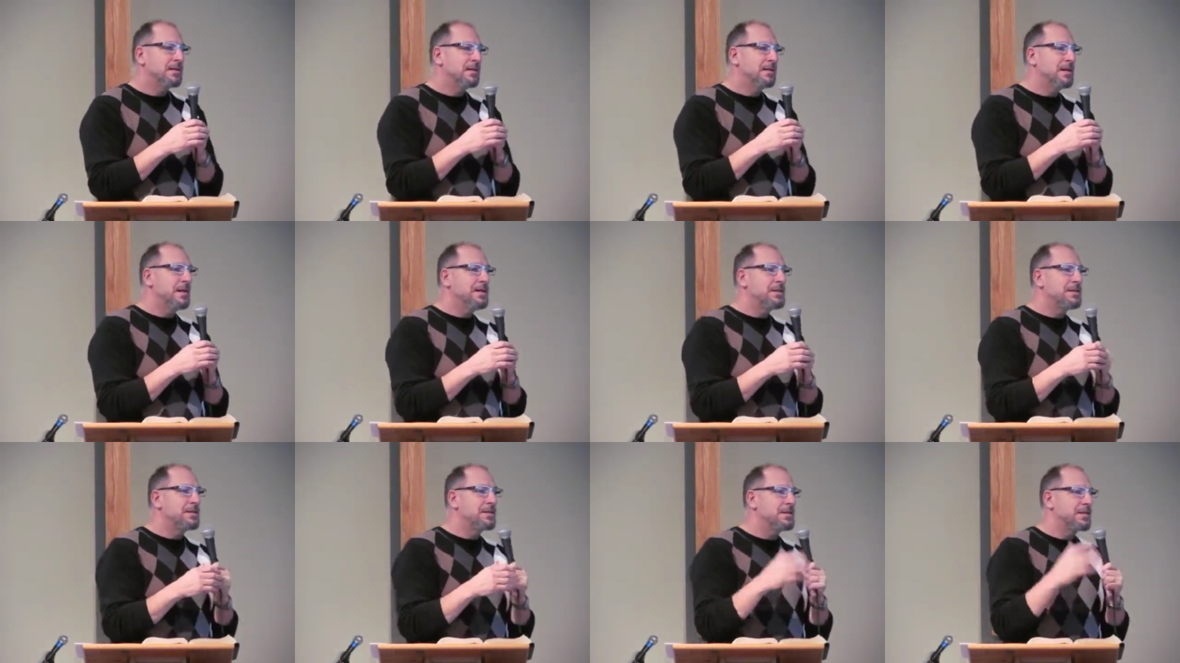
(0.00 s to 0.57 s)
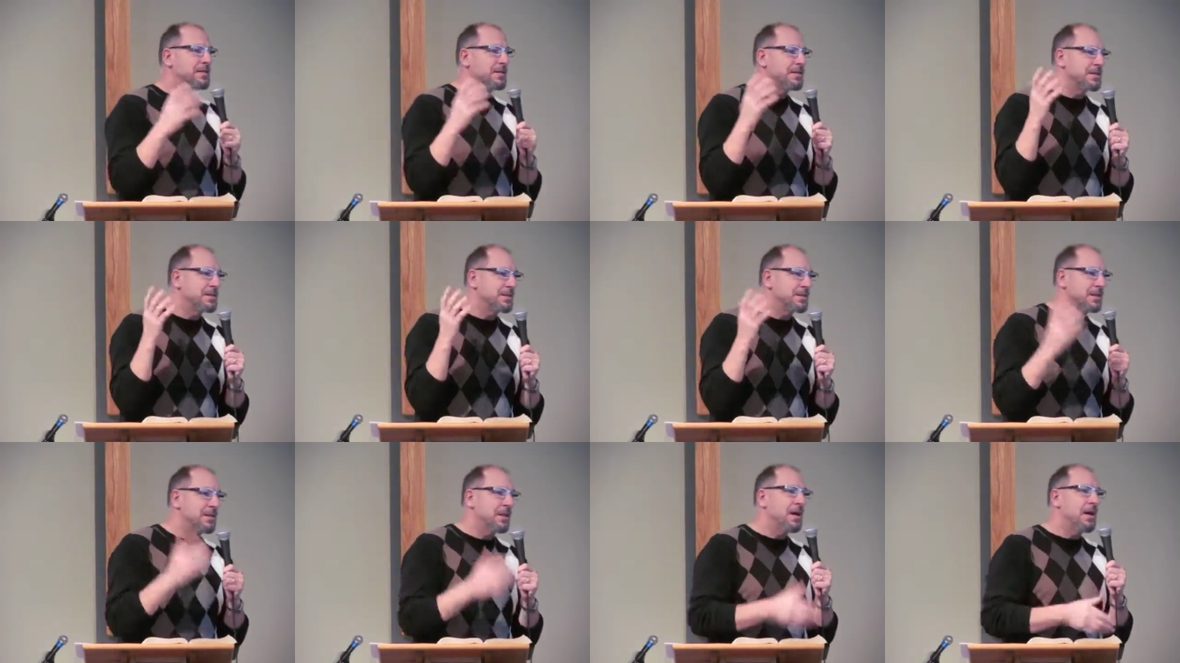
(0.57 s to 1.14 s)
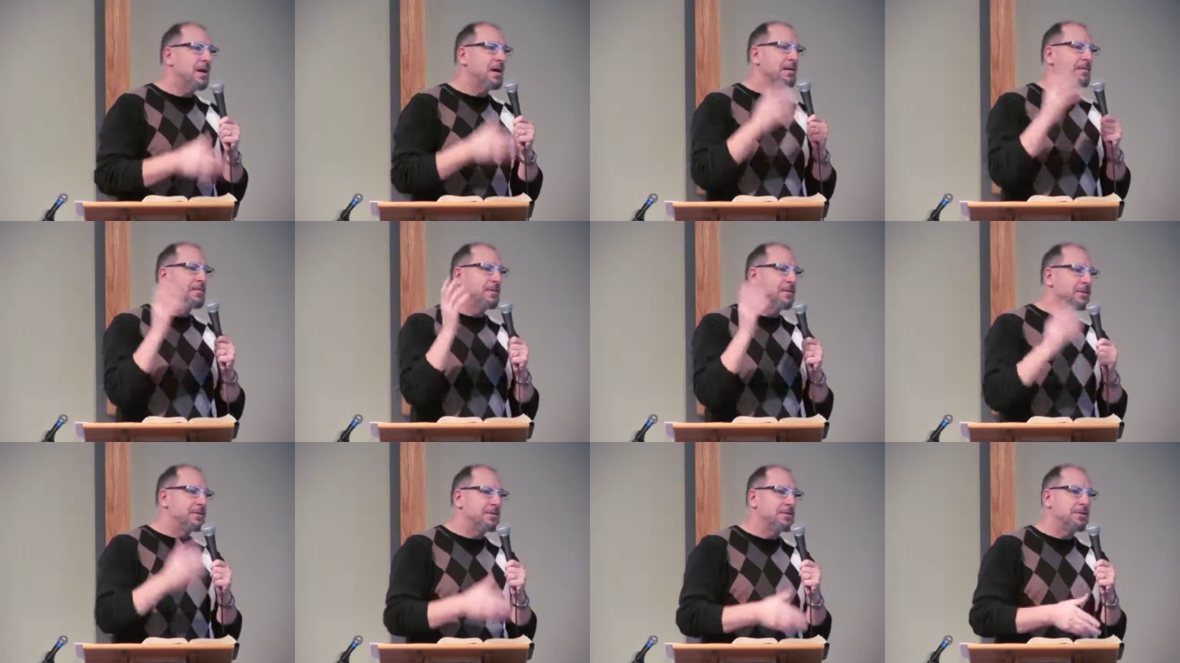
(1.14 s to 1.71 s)
Galatians, and
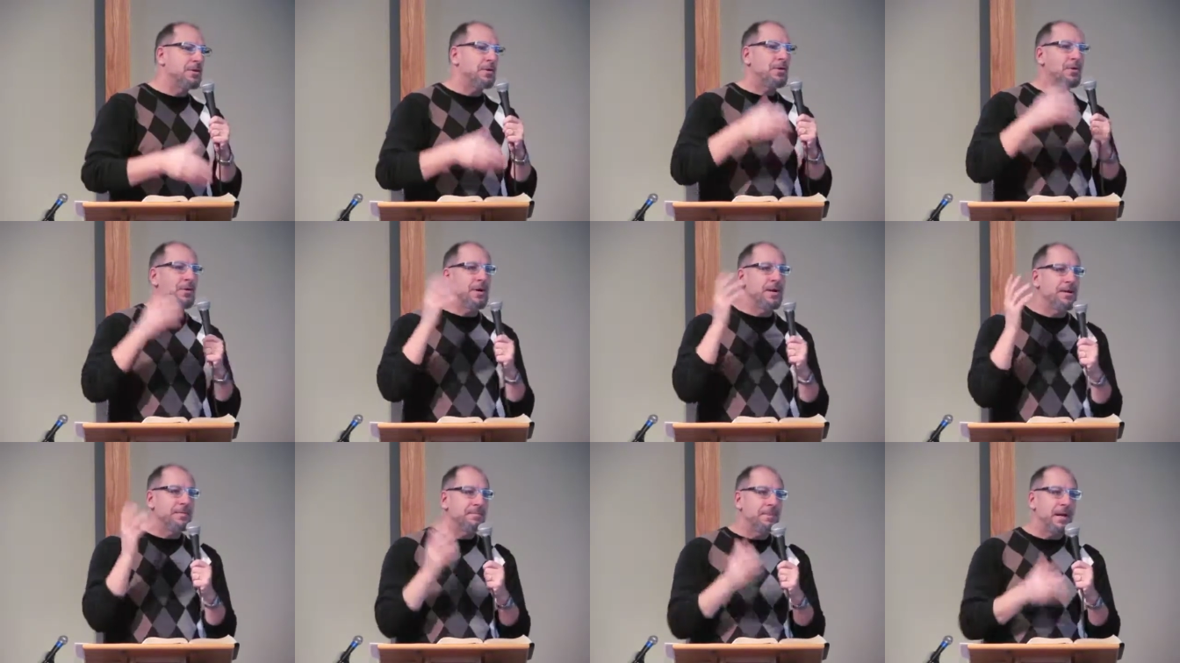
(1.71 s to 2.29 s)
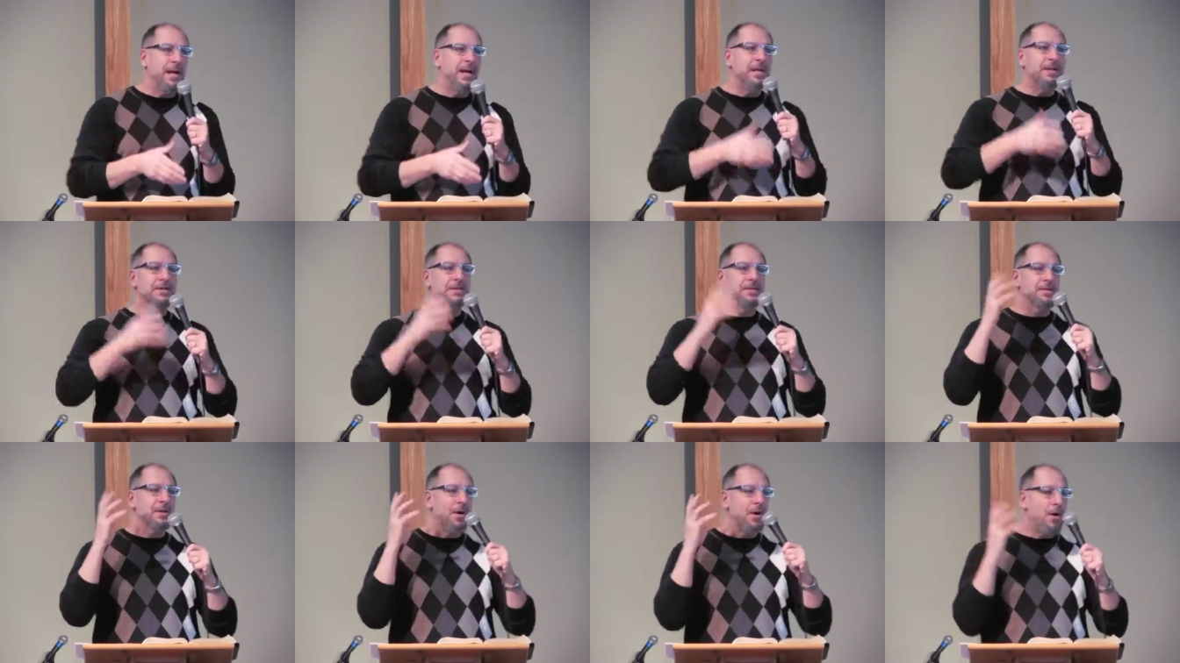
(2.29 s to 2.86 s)
love and joy and patience.